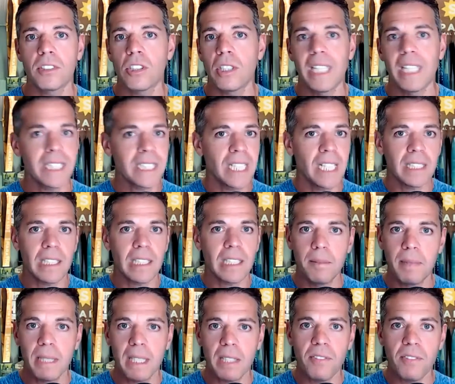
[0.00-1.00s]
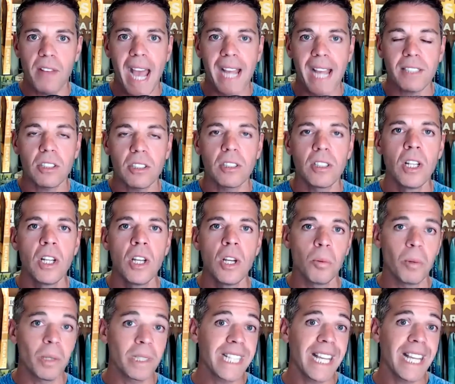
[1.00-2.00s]
So that's not the limiting factor.
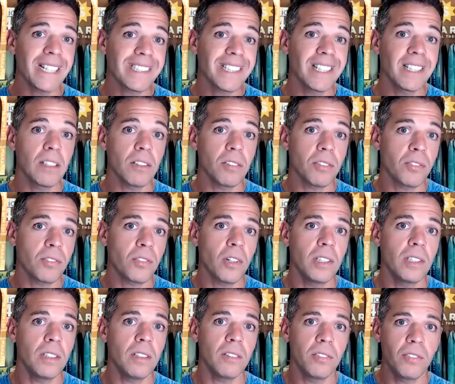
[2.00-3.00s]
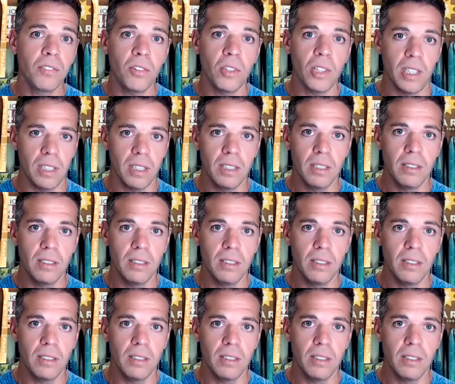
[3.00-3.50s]
We're testing the front foot.